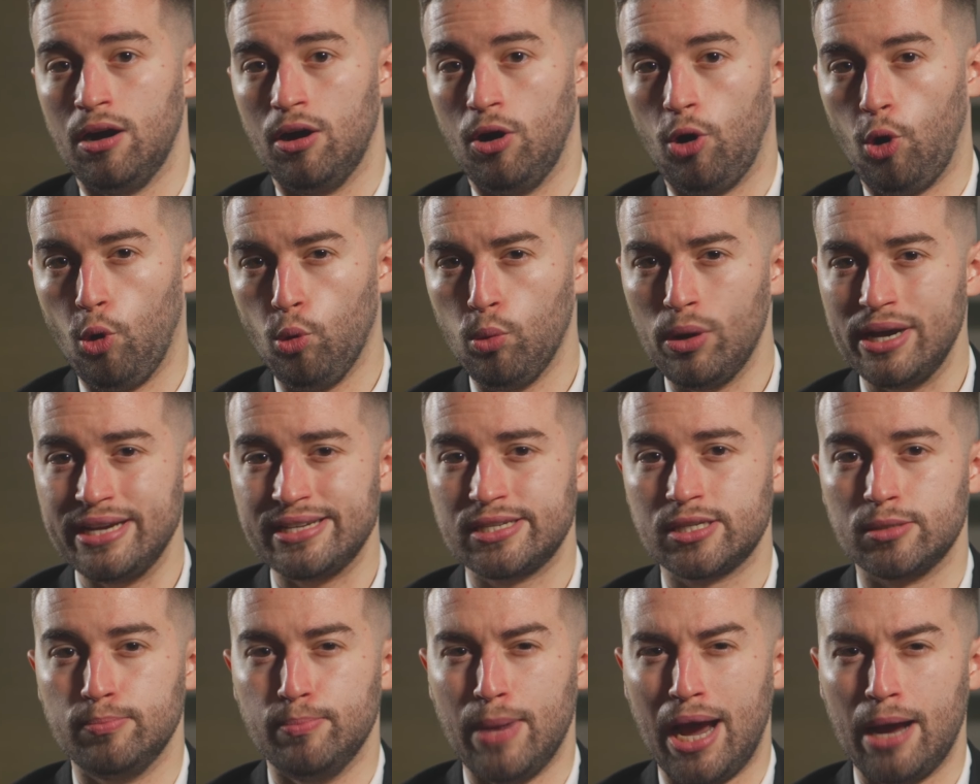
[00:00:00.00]

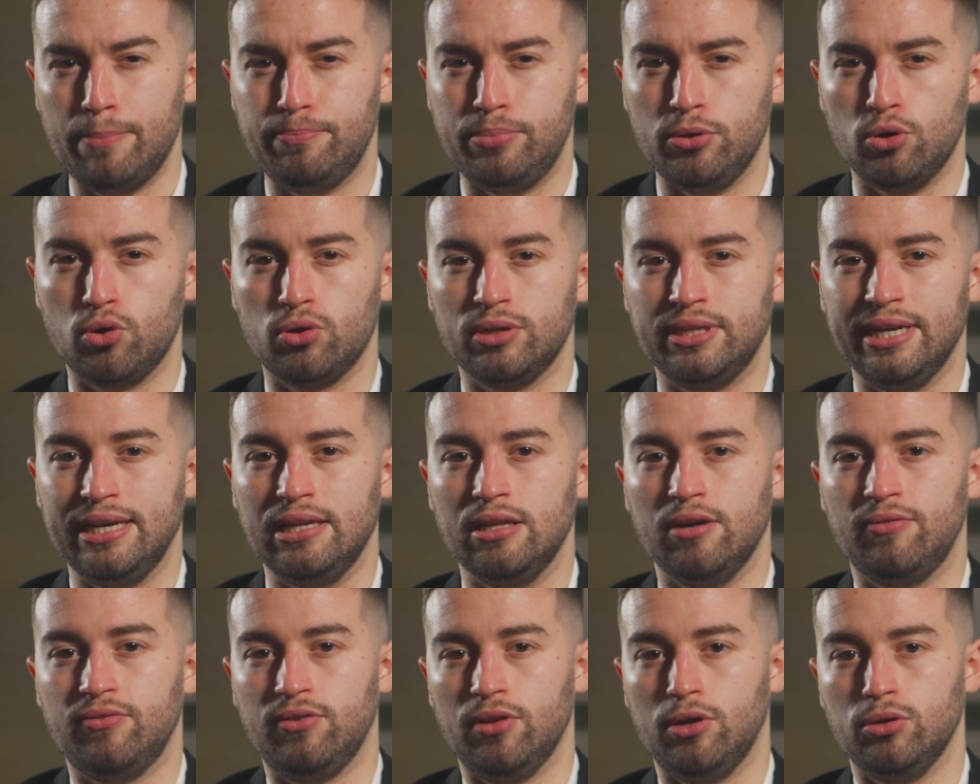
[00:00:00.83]
Always map your
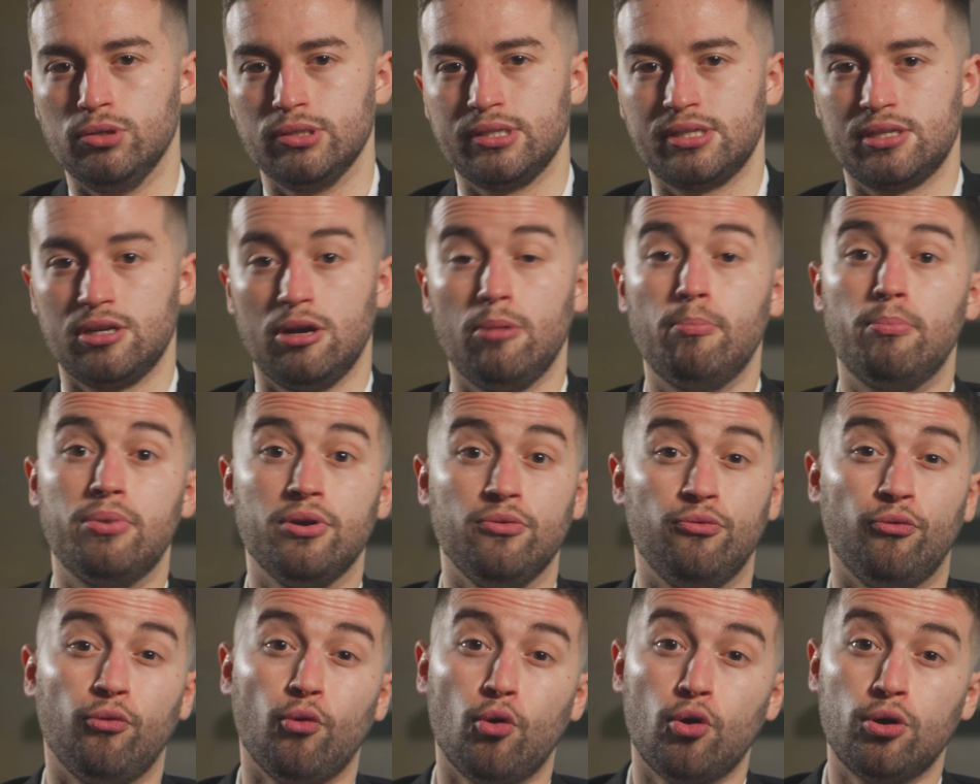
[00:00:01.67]
data flows,
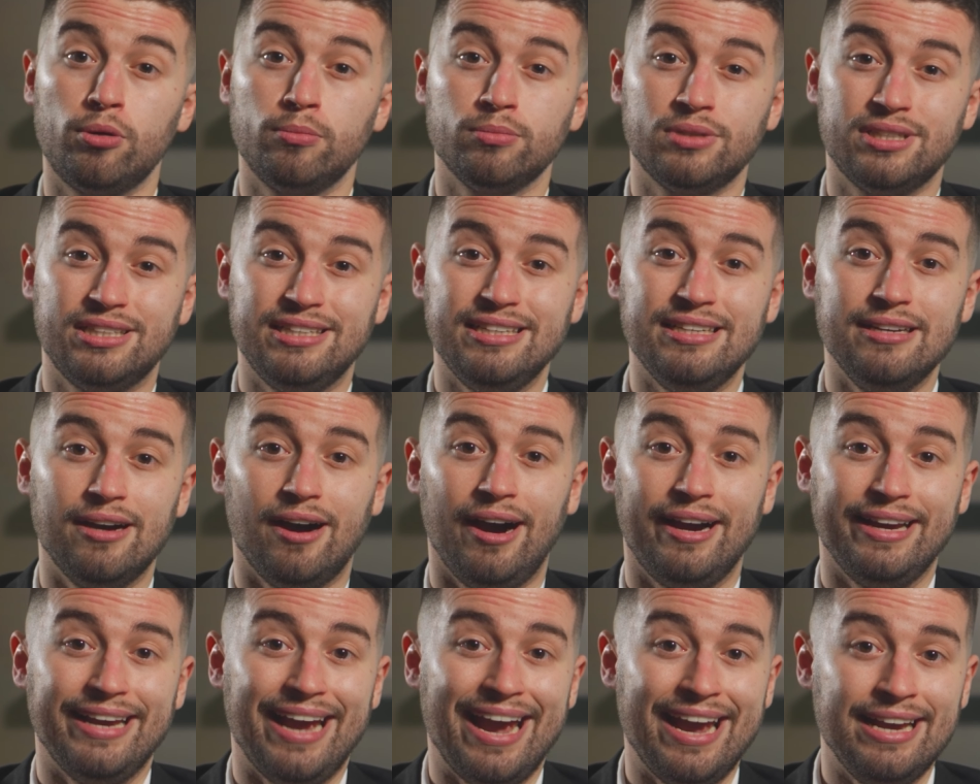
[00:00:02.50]
perform
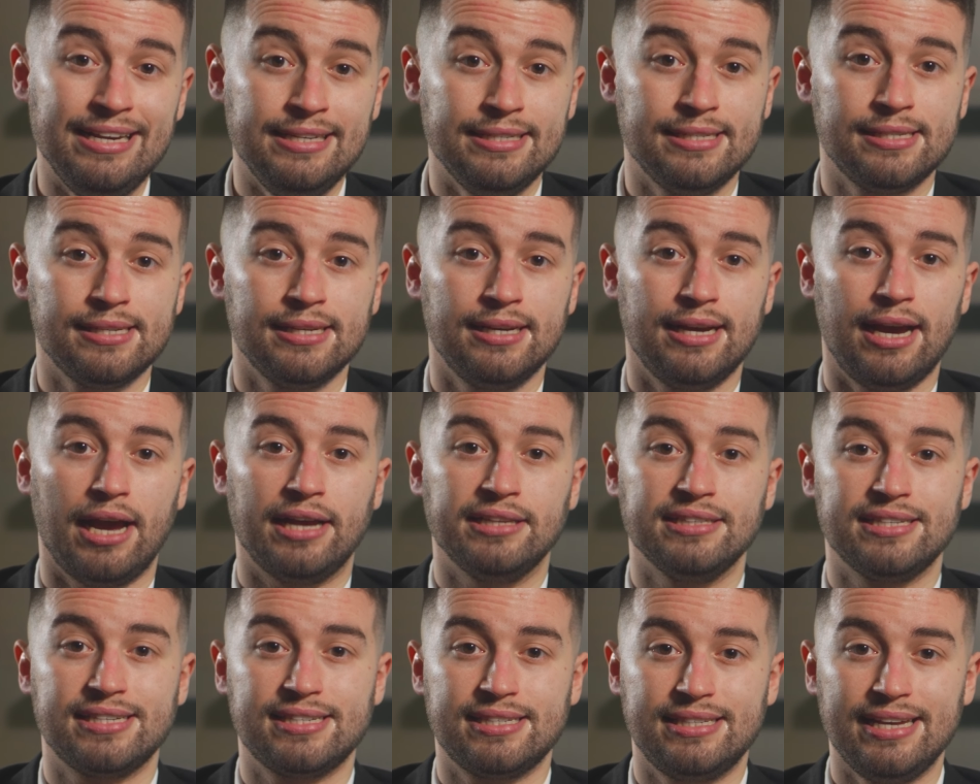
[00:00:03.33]
TIAs,
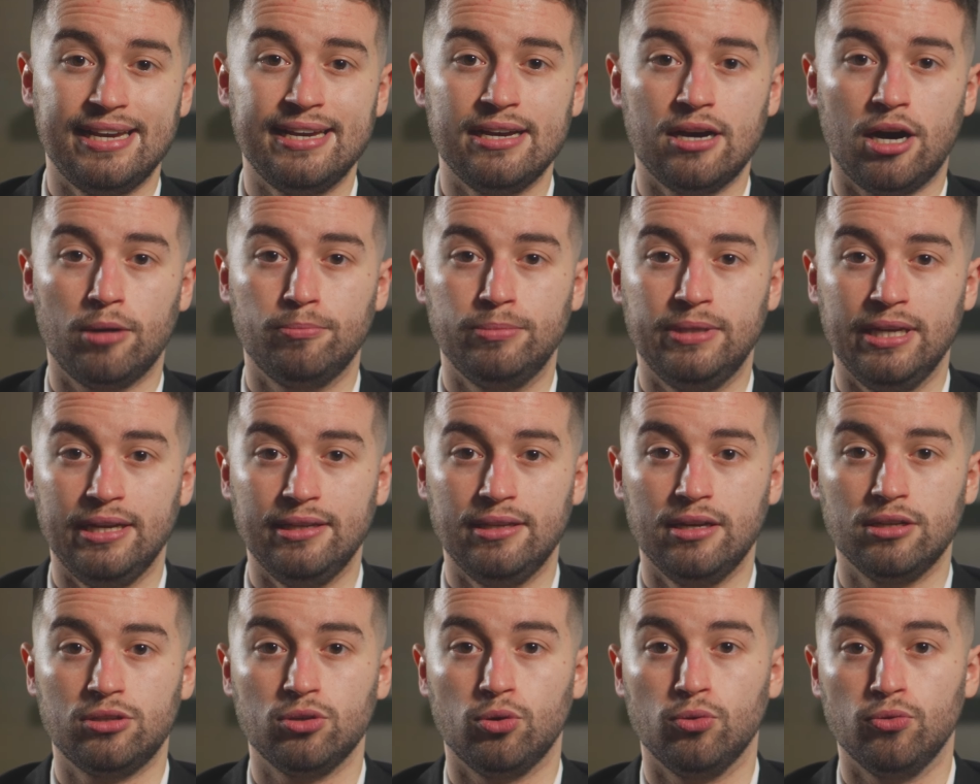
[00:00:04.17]
and stay
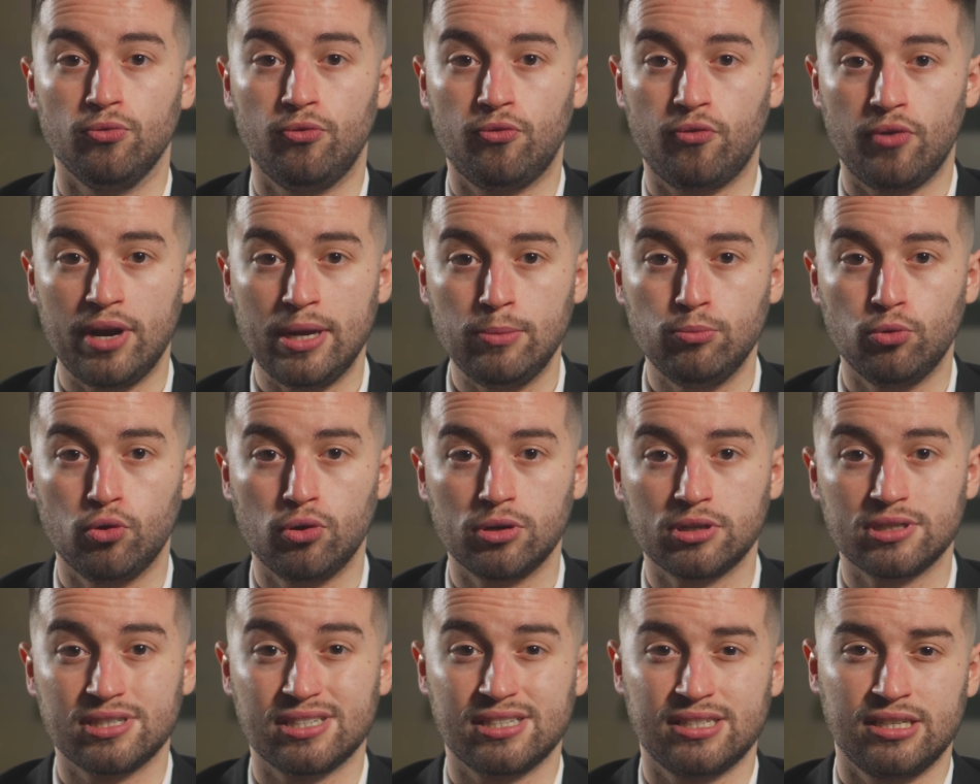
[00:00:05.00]
updated on
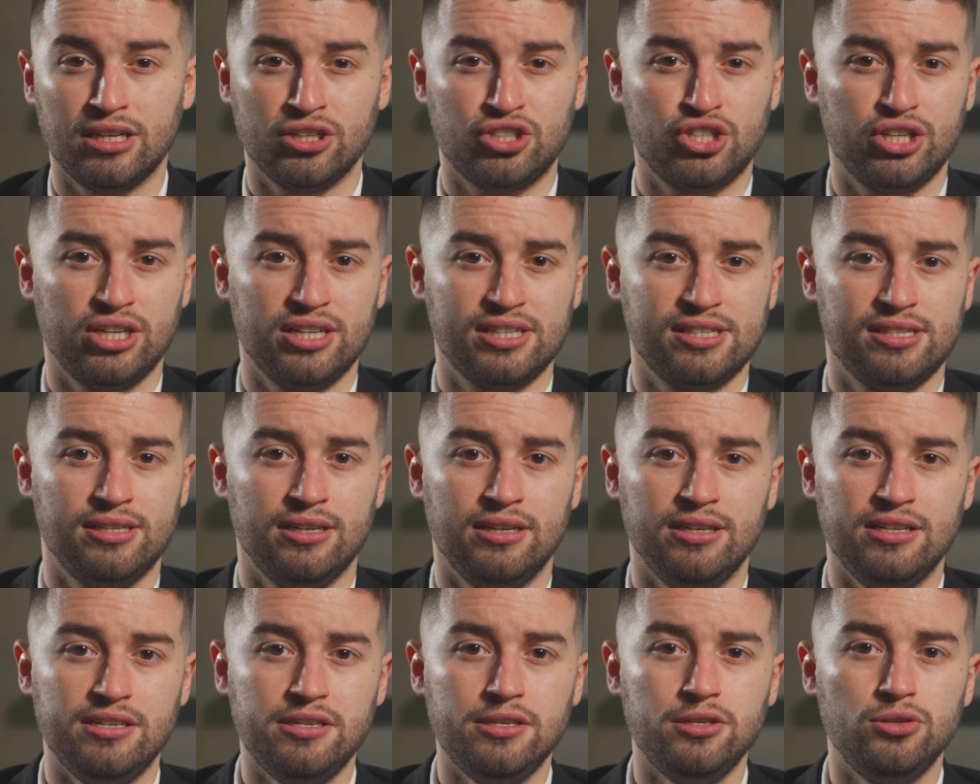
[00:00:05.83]
frameworks such as
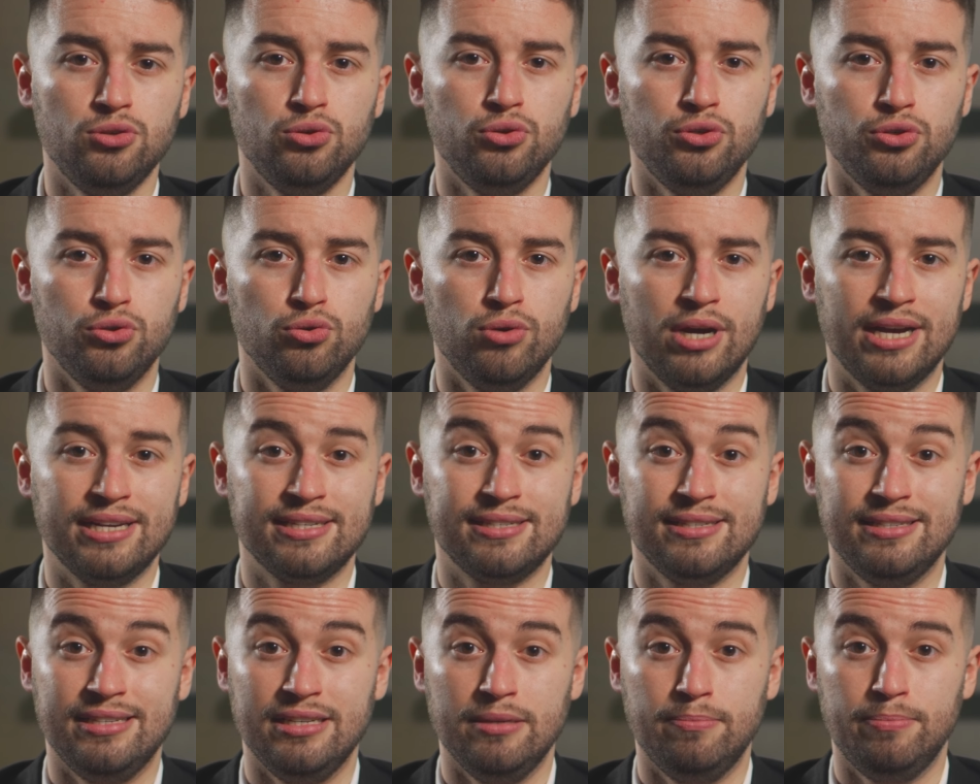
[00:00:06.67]
the
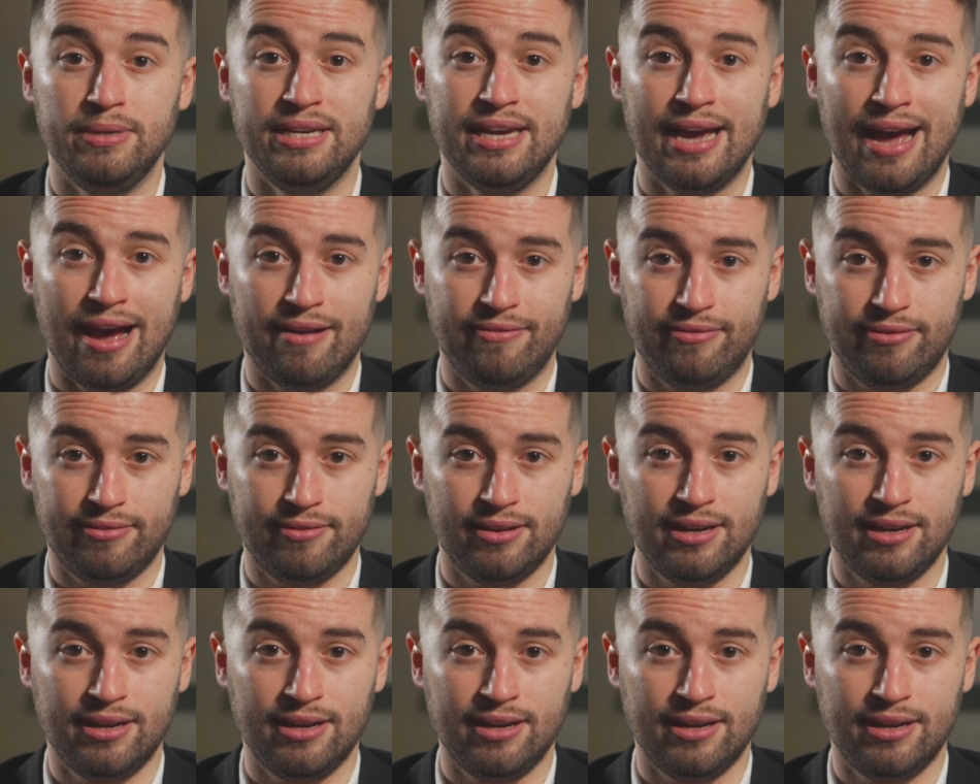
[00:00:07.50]
EU-US DPF